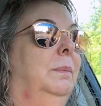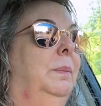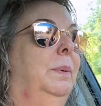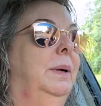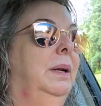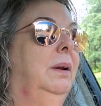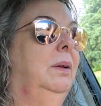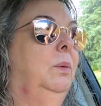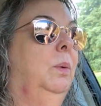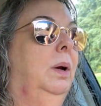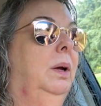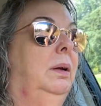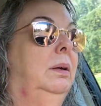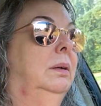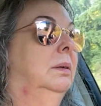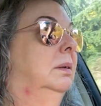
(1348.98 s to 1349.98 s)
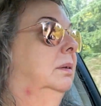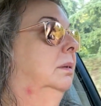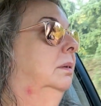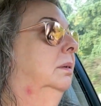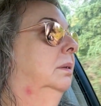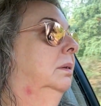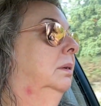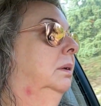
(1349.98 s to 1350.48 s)
But anyway,
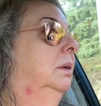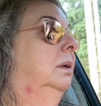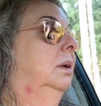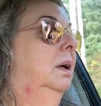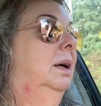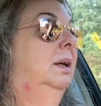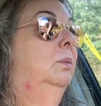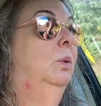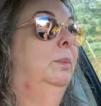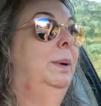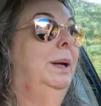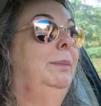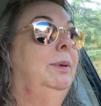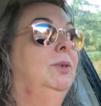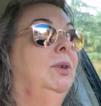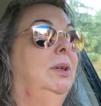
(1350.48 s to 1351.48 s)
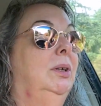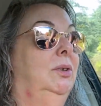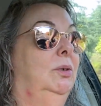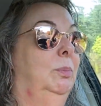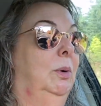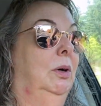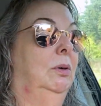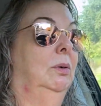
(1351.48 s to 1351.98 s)
and we're babysitting
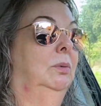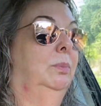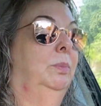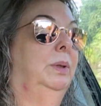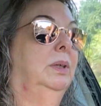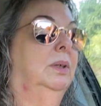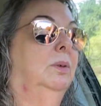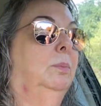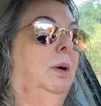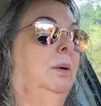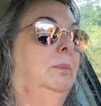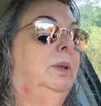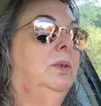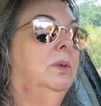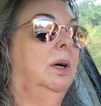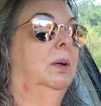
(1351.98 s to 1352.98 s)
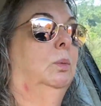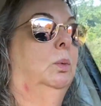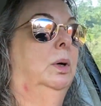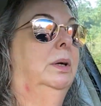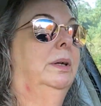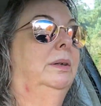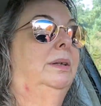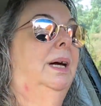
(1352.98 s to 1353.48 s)
tomorrow because mommy's got to
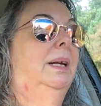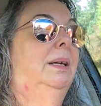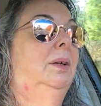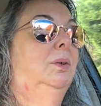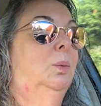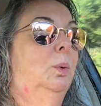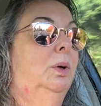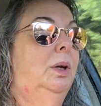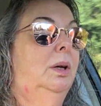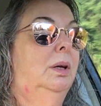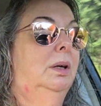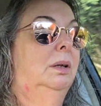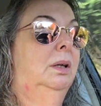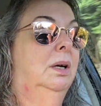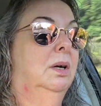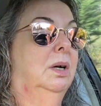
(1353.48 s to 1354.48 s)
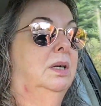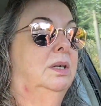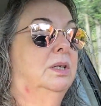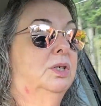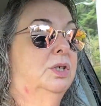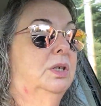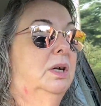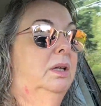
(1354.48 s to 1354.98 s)
work and daddy's working on their
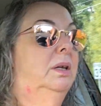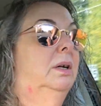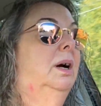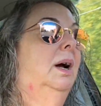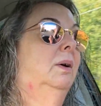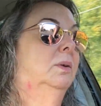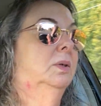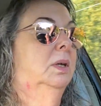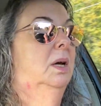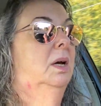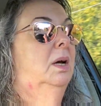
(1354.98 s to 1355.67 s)
addition on their house.